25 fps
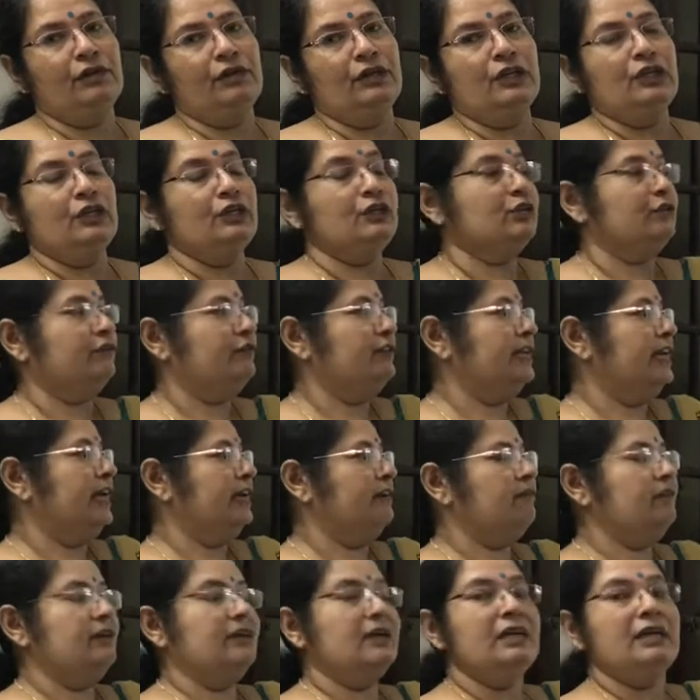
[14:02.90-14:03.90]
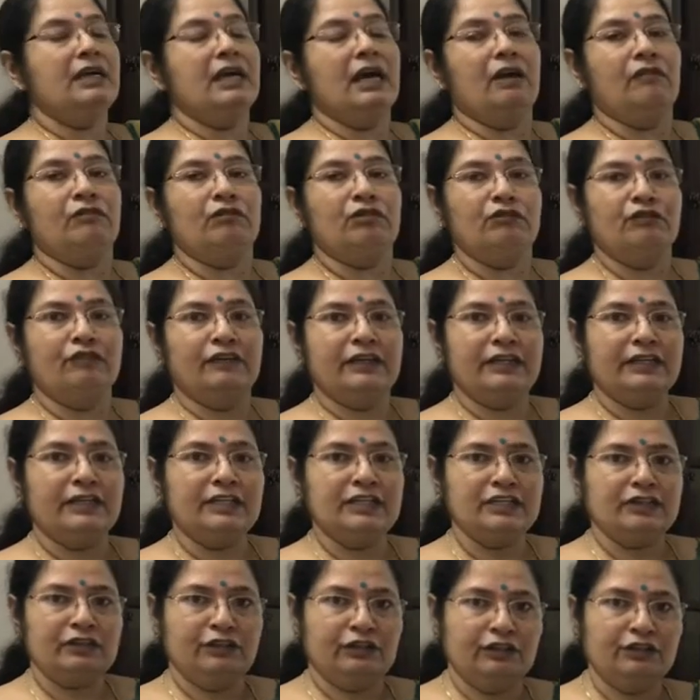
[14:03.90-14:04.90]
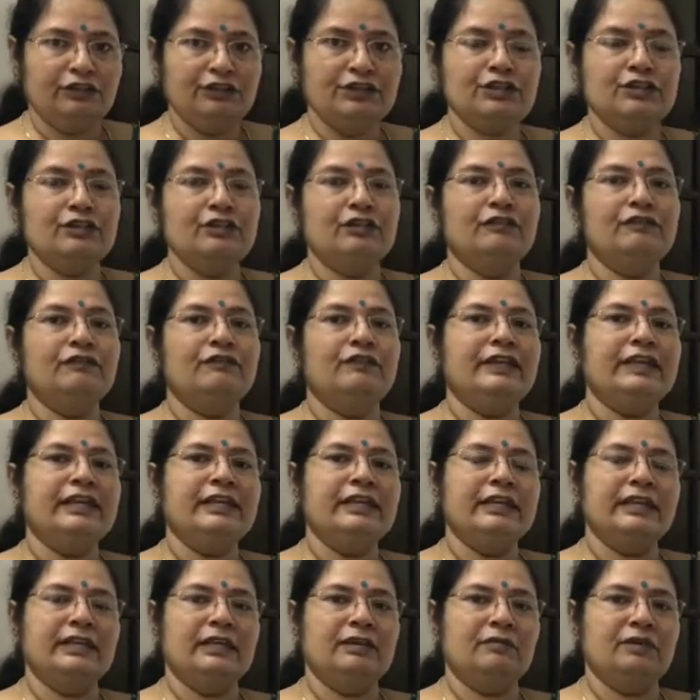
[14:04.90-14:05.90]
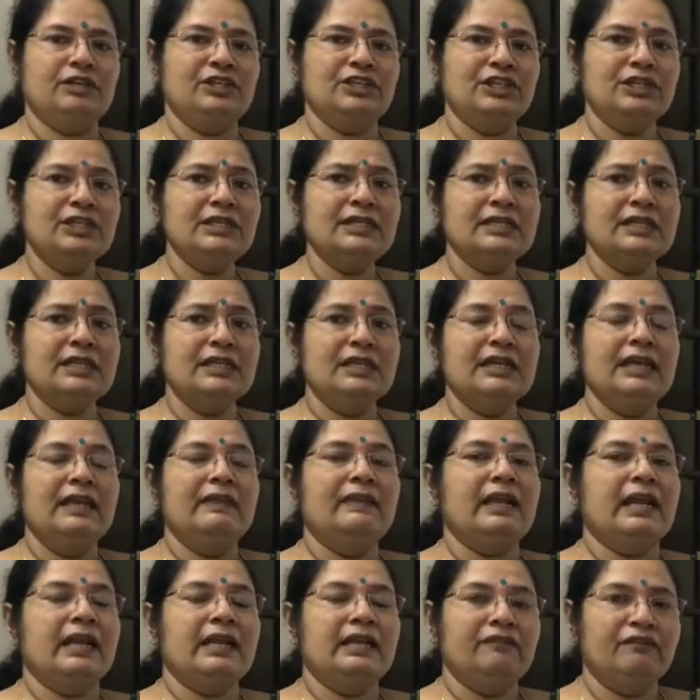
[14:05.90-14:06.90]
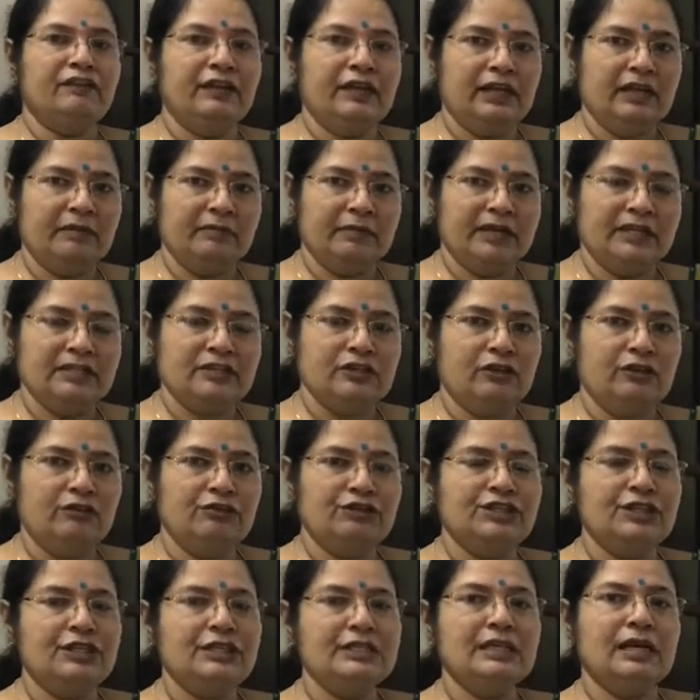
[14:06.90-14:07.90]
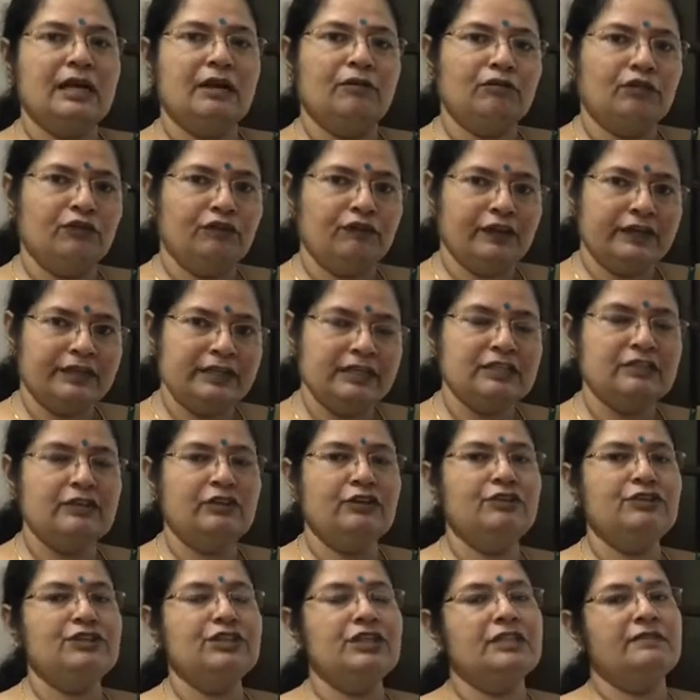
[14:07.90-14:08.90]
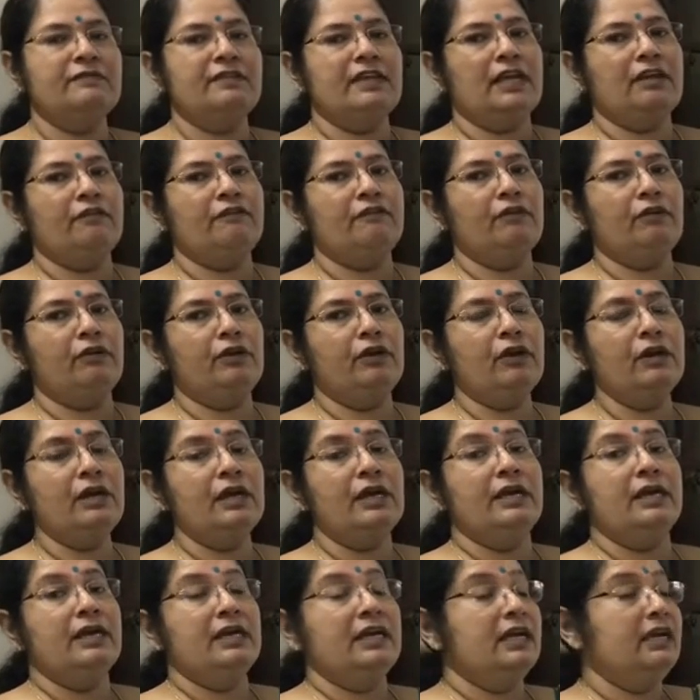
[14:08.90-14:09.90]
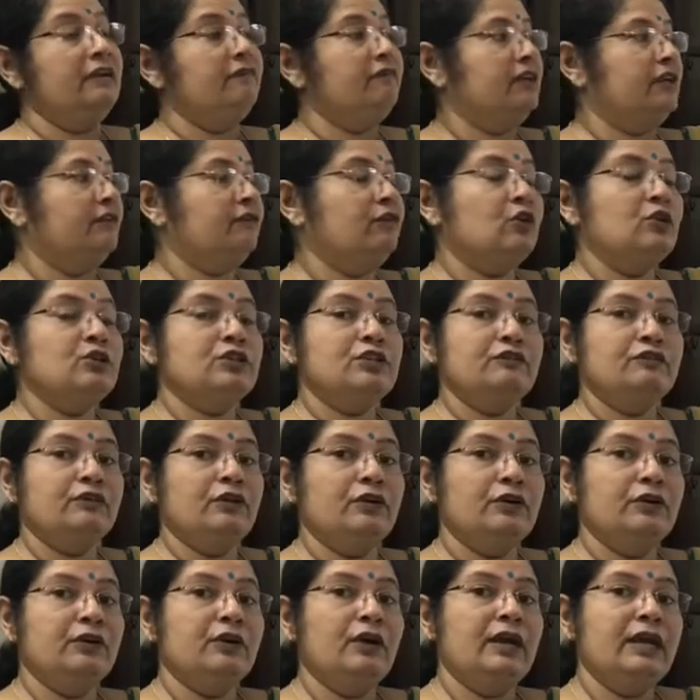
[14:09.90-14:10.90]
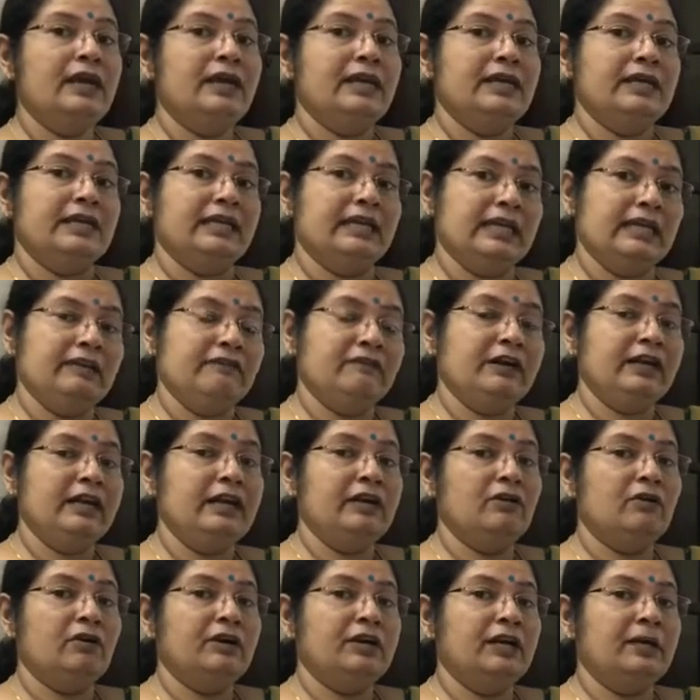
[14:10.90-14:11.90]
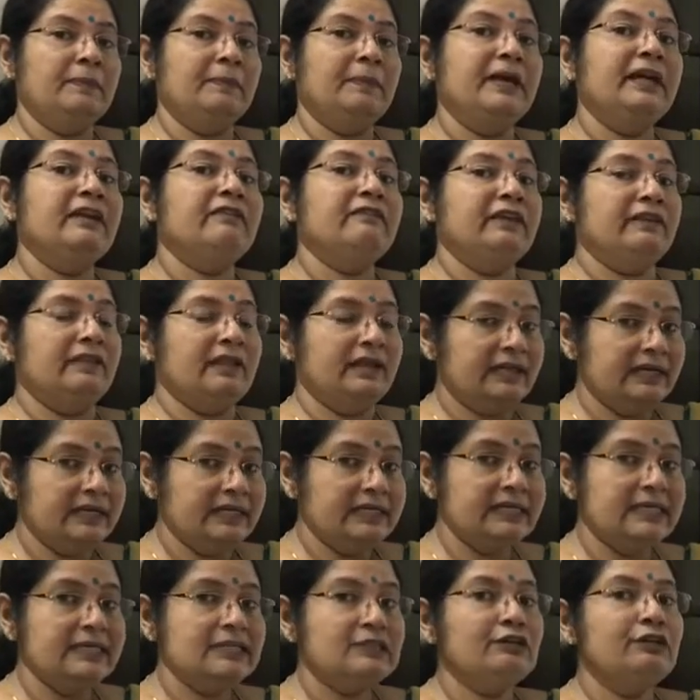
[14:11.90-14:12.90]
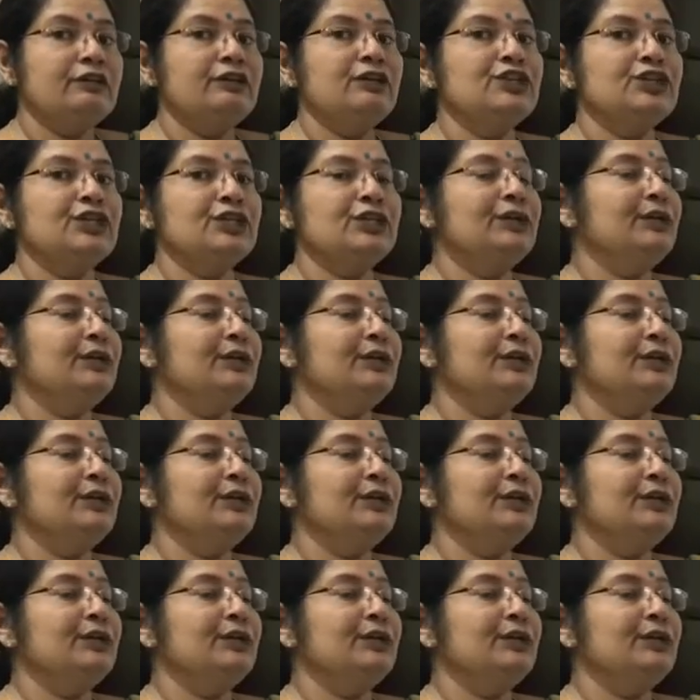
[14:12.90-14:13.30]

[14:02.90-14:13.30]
So we have learned how to find the solution of linear equations. There are infinitely many solutions. How to find the solutions we have found out. We have also found out, given an ordered pair, whether it is a solution.